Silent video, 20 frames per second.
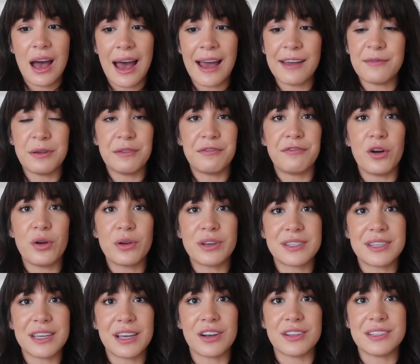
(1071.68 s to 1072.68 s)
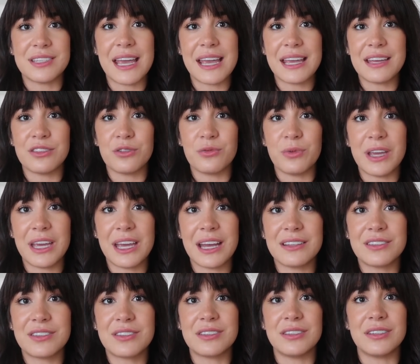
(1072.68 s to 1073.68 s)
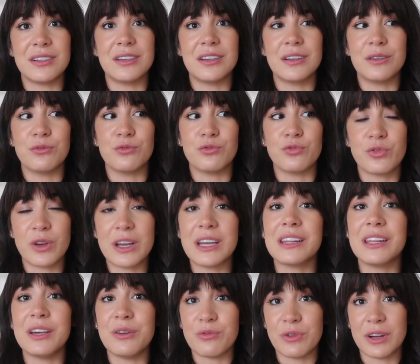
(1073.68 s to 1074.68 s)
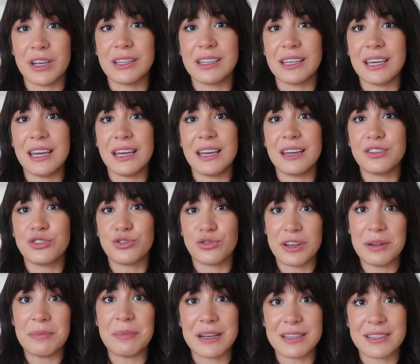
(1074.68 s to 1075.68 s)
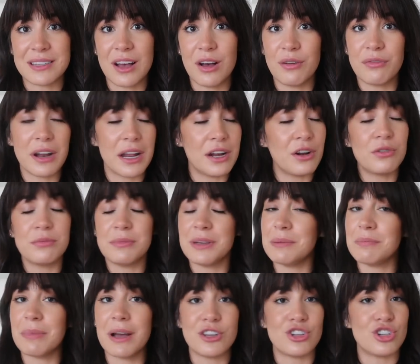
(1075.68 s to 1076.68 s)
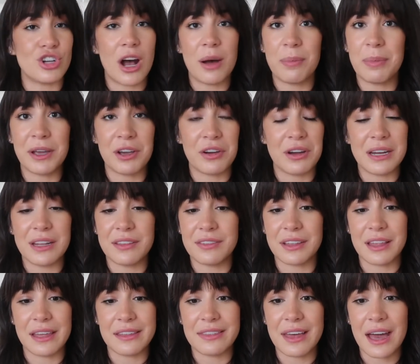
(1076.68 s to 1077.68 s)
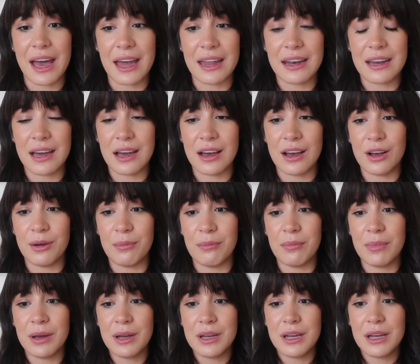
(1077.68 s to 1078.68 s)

I've been focusing on taking the weekends to really, really treat myself. And I don't mean by shopping or anything like that.